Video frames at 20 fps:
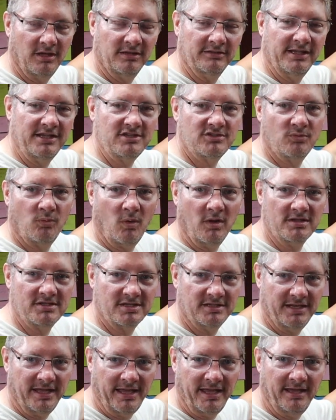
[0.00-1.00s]
at least once
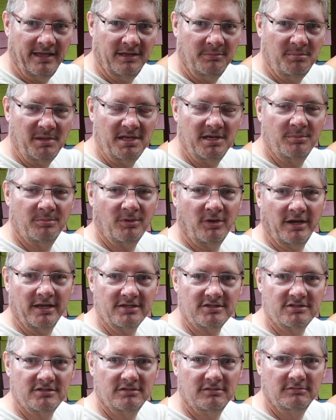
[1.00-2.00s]
a day and be
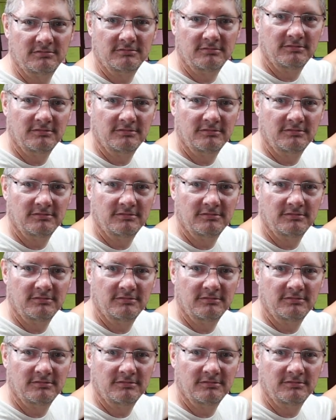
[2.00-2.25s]
depressed.